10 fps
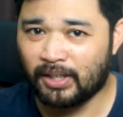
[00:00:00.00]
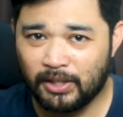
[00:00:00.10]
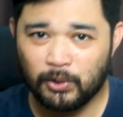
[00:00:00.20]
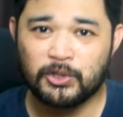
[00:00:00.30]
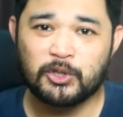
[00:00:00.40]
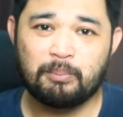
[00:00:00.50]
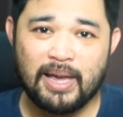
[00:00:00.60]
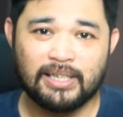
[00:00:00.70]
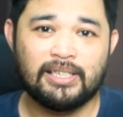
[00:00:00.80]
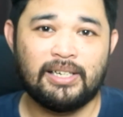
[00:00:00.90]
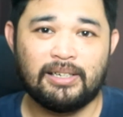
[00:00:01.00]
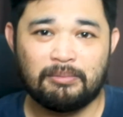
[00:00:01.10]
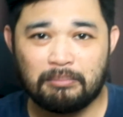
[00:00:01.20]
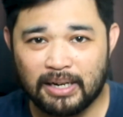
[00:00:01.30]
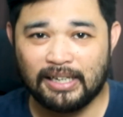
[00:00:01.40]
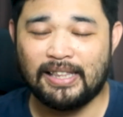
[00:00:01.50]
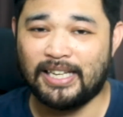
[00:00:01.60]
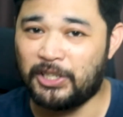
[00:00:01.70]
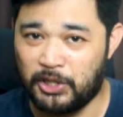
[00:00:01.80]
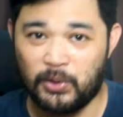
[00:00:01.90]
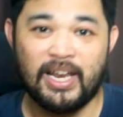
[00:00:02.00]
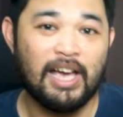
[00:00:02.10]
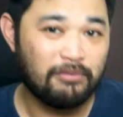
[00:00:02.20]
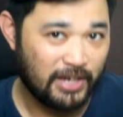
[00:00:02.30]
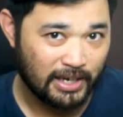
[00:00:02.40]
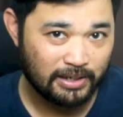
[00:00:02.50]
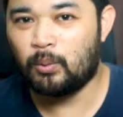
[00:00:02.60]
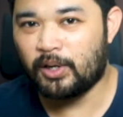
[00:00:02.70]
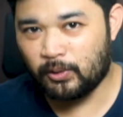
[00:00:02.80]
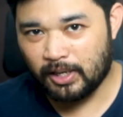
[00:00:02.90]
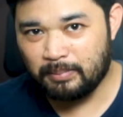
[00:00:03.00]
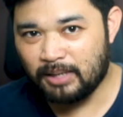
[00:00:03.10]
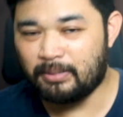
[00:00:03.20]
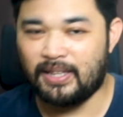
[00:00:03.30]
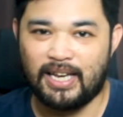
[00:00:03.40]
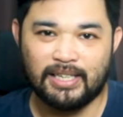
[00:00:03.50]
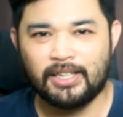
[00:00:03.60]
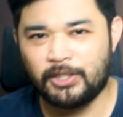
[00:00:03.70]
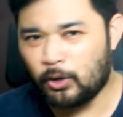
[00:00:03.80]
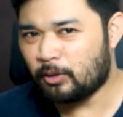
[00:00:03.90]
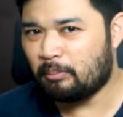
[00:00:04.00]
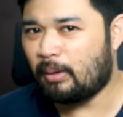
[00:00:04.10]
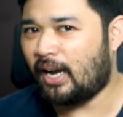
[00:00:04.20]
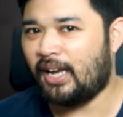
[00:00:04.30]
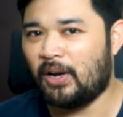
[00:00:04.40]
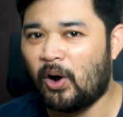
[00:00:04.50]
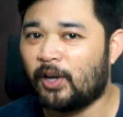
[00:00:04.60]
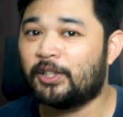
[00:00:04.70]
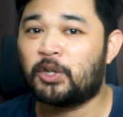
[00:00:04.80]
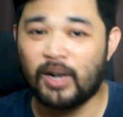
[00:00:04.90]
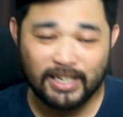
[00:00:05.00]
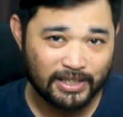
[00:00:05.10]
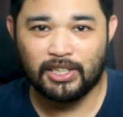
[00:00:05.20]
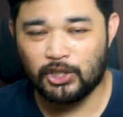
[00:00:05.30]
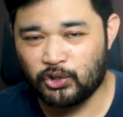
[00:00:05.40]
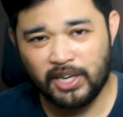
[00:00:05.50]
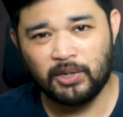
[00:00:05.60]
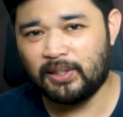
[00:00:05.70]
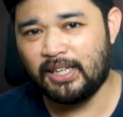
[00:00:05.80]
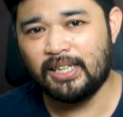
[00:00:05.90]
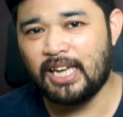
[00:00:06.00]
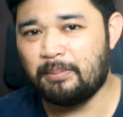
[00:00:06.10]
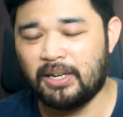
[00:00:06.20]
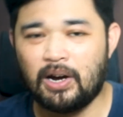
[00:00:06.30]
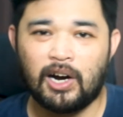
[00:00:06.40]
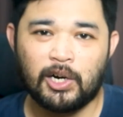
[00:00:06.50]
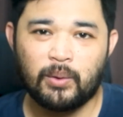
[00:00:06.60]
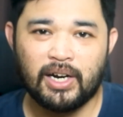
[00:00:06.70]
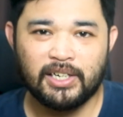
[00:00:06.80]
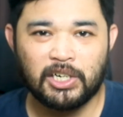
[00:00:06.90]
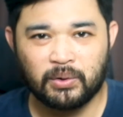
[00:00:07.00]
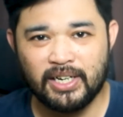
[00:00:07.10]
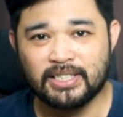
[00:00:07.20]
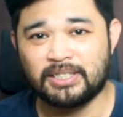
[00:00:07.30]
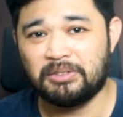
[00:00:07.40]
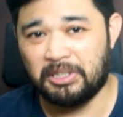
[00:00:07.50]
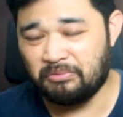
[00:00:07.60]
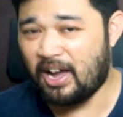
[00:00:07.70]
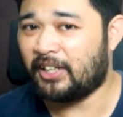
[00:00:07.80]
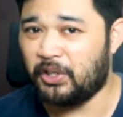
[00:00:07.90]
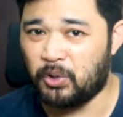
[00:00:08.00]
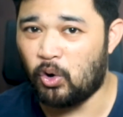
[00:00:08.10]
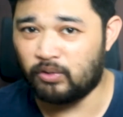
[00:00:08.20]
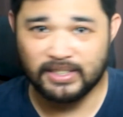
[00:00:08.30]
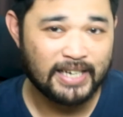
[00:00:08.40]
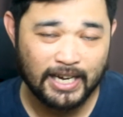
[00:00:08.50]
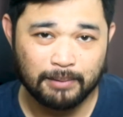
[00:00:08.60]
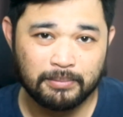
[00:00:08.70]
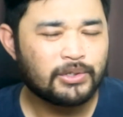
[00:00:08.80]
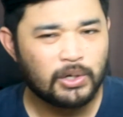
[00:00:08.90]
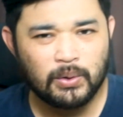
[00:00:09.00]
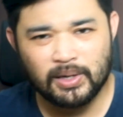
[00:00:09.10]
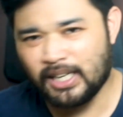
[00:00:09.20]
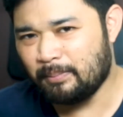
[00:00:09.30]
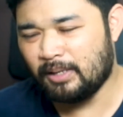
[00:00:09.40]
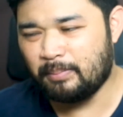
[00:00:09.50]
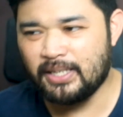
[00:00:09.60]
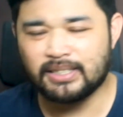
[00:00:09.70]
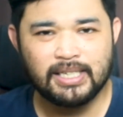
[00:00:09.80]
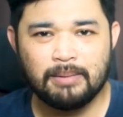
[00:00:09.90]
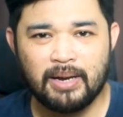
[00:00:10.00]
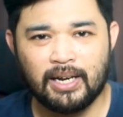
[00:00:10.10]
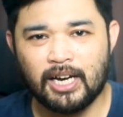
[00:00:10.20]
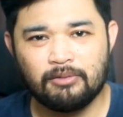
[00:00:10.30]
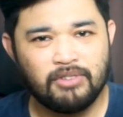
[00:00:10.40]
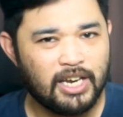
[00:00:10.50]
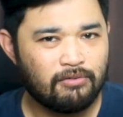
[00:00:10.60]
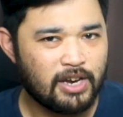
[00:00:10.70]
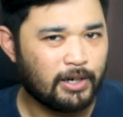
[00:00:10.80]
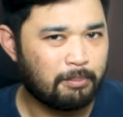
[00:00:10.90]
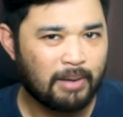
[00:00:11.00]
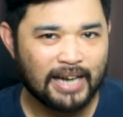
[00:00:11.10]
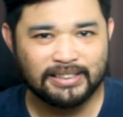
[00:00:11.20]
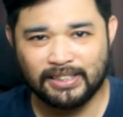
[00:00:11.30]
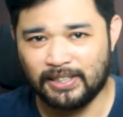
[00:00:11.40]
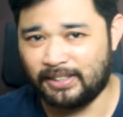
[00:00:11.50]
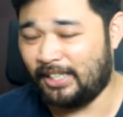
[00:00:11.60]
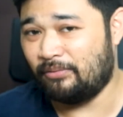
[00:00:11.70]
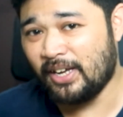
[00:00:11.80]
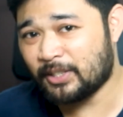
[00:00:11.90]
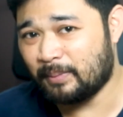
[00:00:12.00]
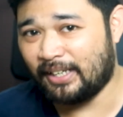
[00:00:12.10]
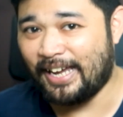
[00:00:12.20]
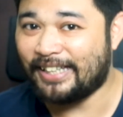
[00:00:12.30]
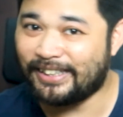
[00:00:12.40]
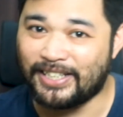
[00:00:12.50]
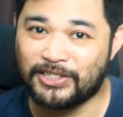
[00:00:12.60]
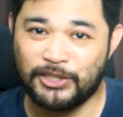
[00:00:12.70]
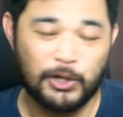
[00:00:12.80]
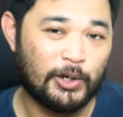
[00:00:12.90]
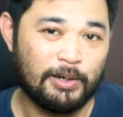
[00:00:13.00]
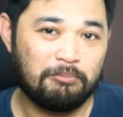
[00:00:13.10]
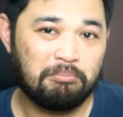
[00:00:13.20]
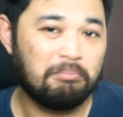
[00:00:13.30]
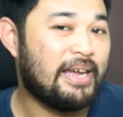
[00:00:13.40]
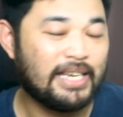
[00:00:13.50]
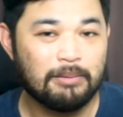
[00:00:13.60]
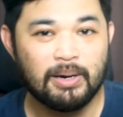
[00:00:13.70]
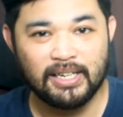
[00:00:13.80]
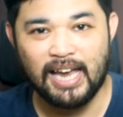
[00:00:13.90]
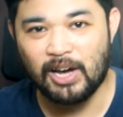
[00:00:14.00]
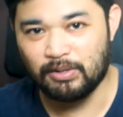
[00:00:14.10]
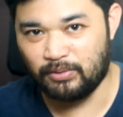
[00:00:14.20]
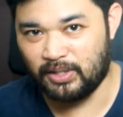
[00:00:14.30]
don't spend money that you don't have yet. What do I mean by that? Don't buy on credit. Generally, gaming hardware decreases in value over time. So a gaming PC may not be a very practical investment unless you're making money out of